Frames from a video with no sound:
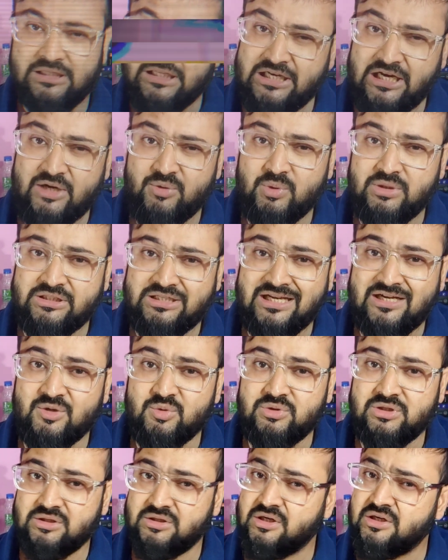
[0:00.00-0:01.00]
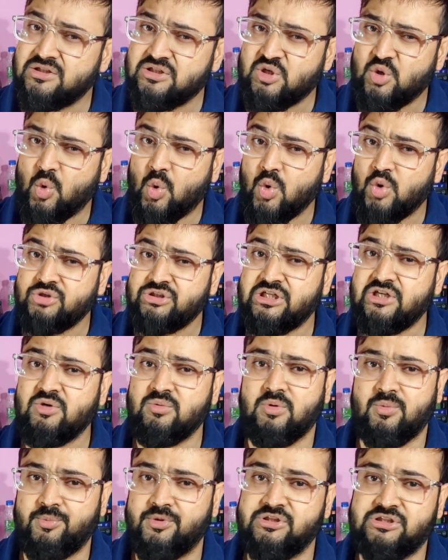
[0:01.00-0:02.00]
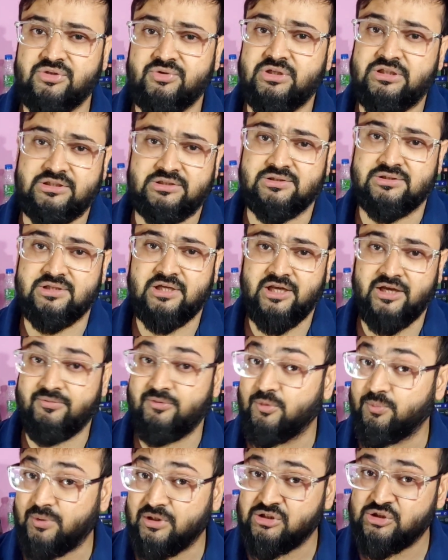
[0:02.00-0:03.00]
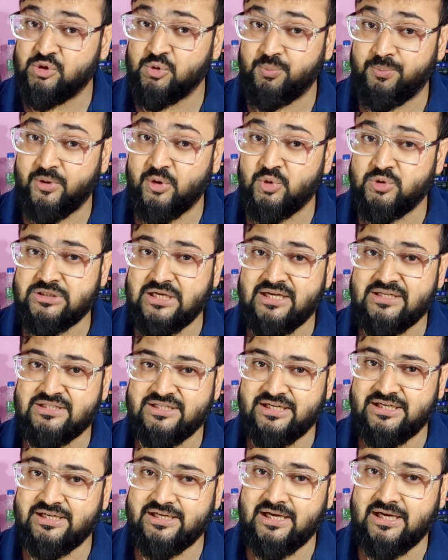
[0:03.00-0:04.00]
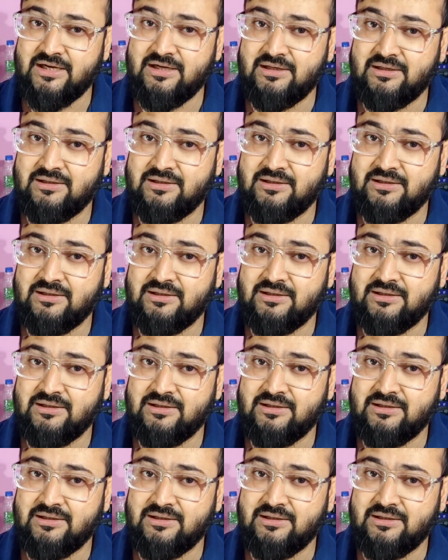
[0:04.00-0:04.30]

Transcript: Did anyone tell you that there is an ocean of opportunities if you pursue pure science in India?